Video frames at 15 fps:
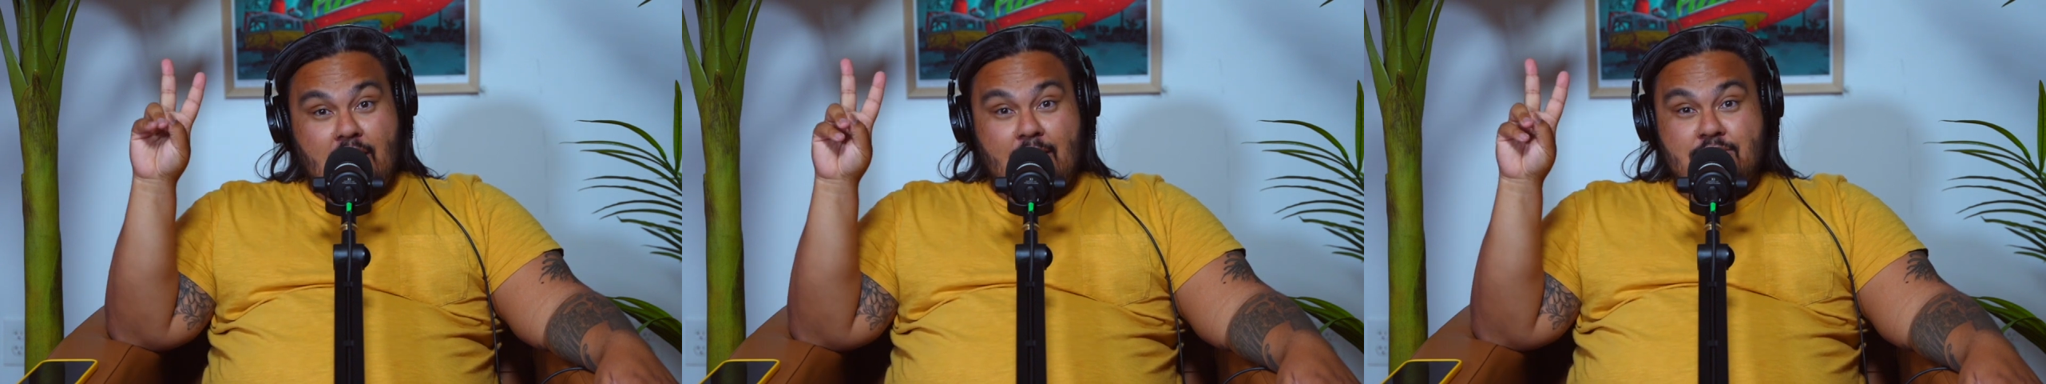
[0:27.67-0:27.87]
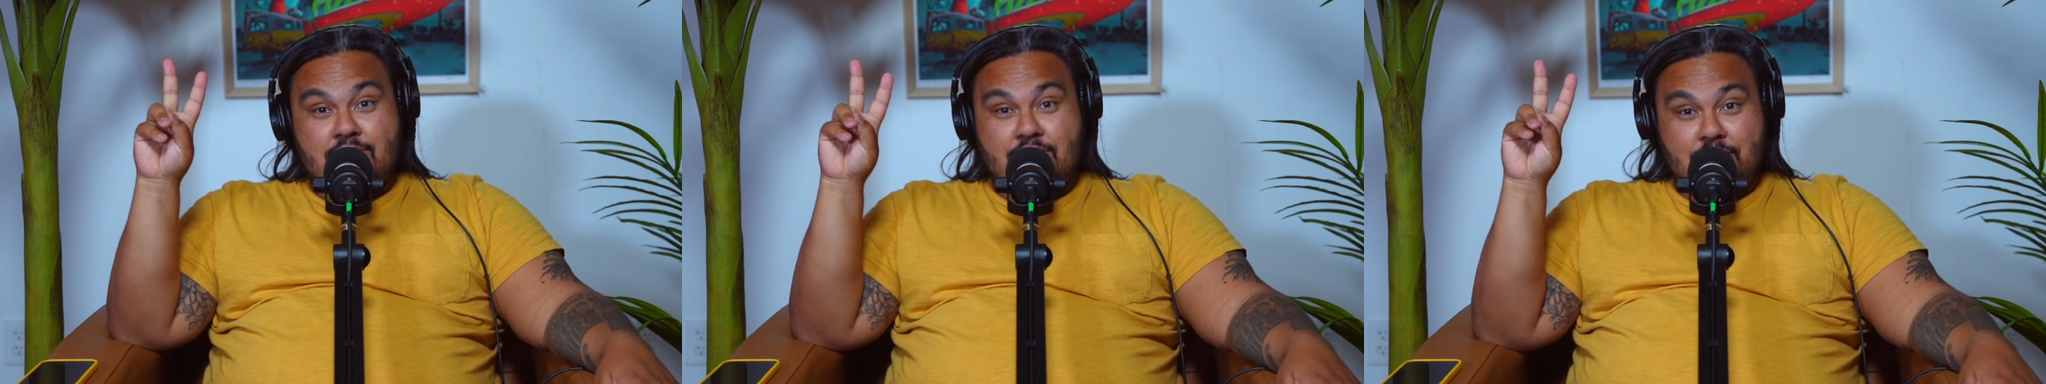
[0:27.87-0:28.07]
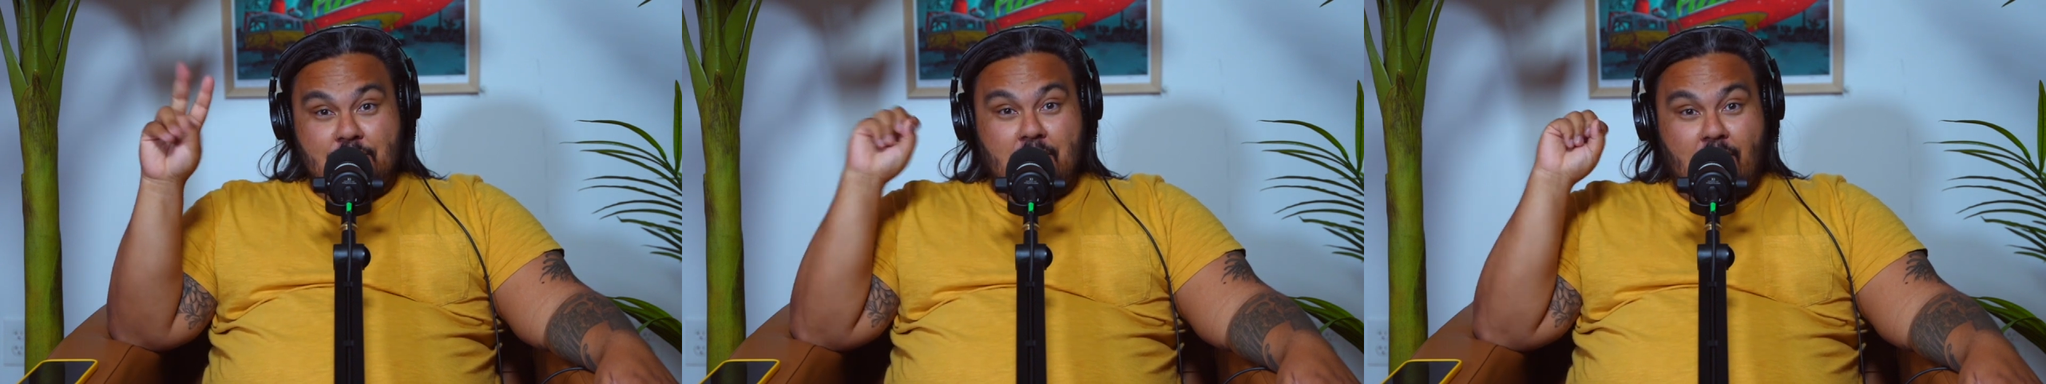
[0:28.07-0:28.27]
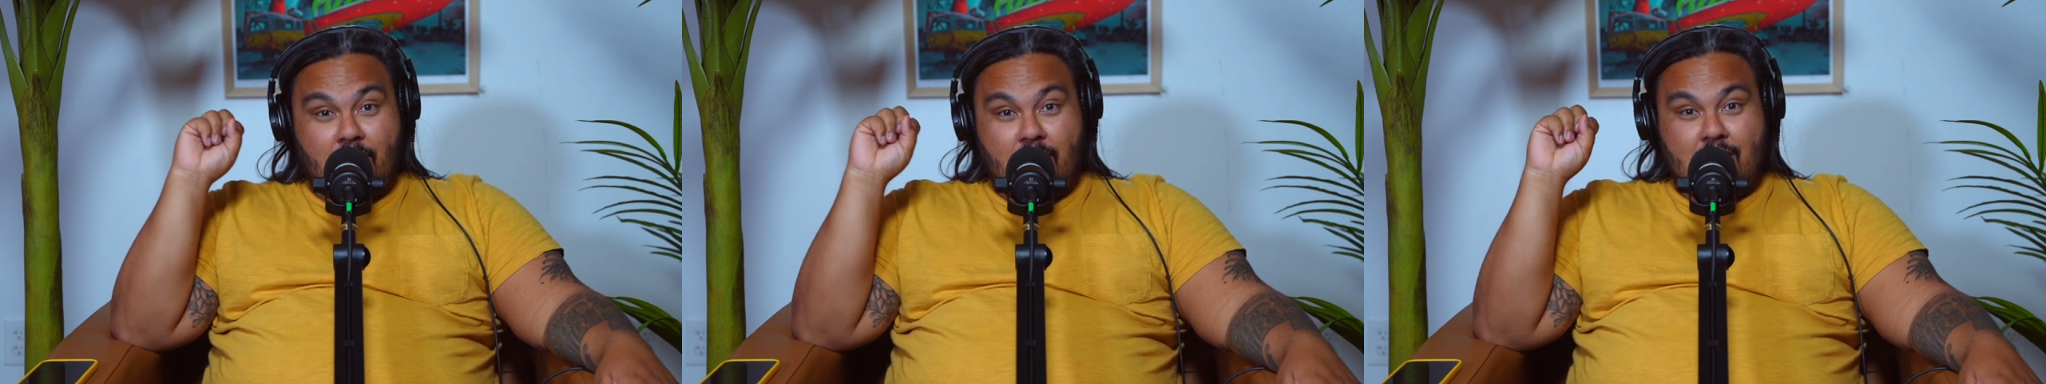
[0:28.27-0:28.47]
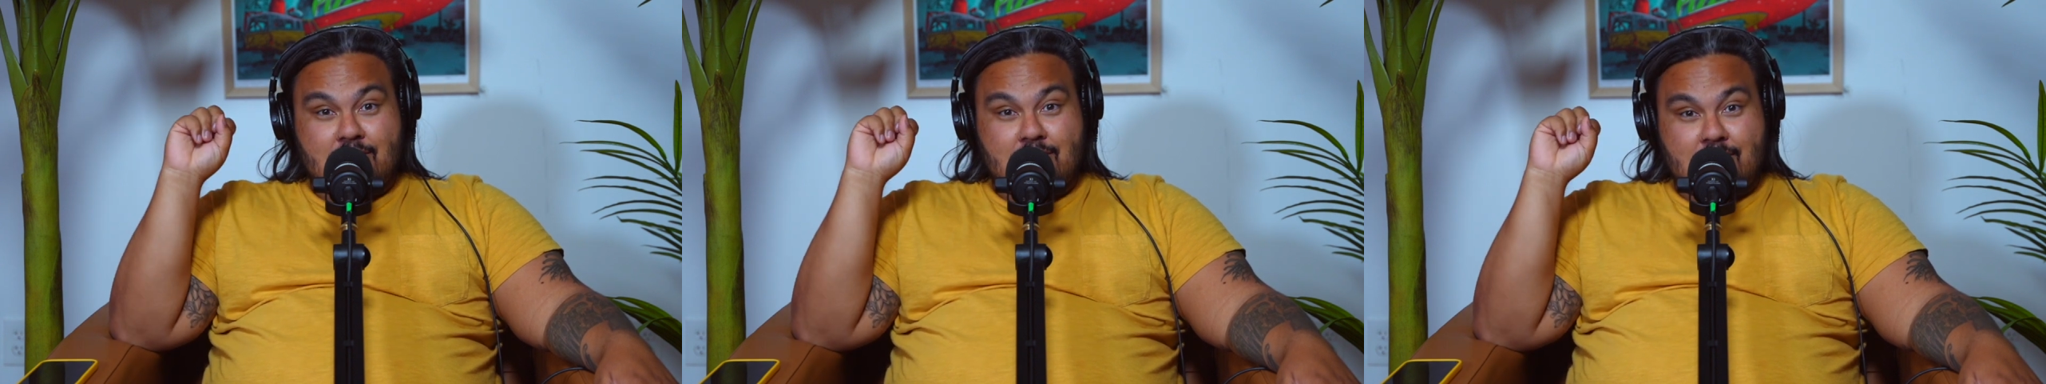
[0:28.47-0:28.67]
Name two
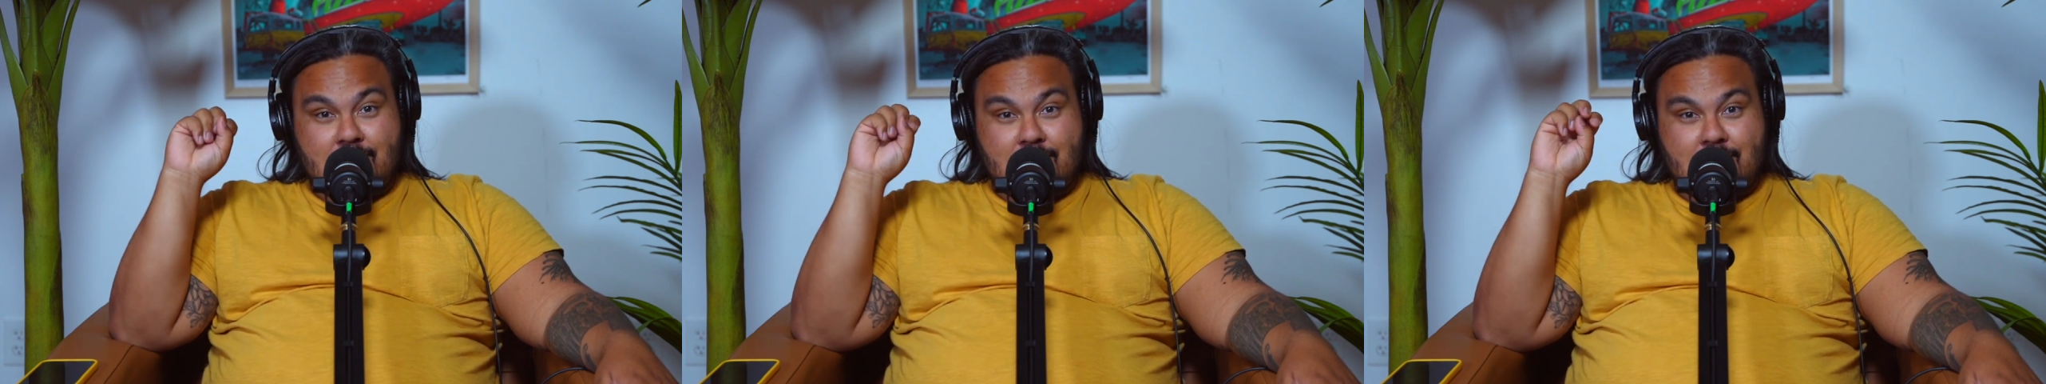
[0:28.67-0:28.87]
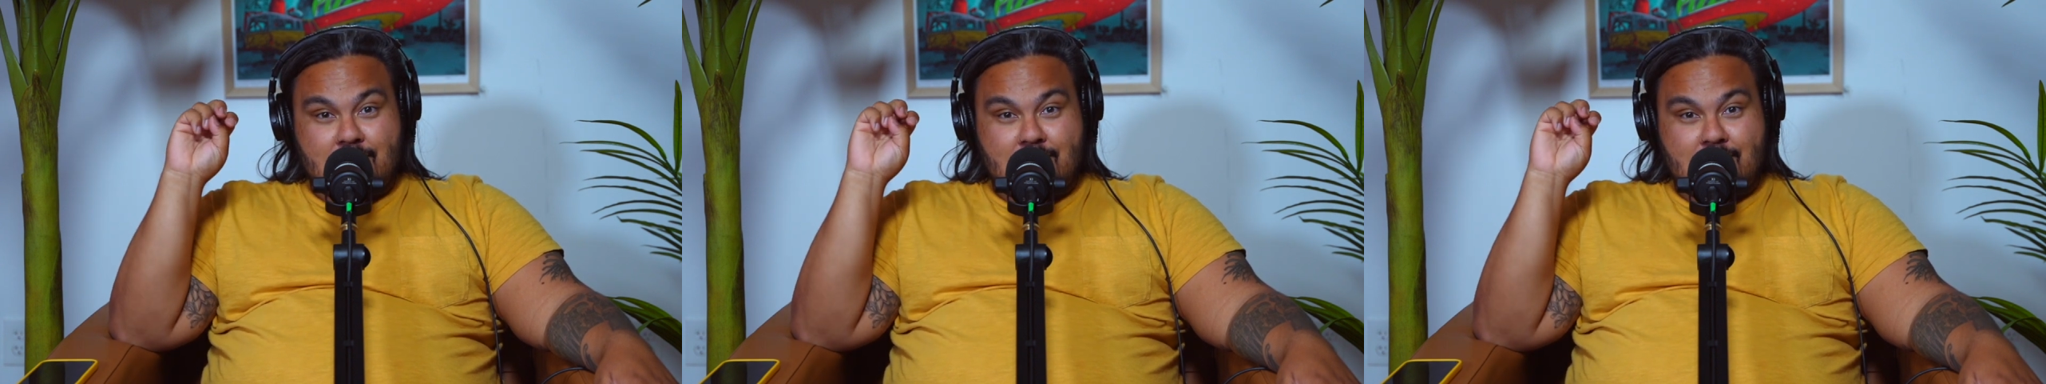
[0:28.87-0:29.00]
artists.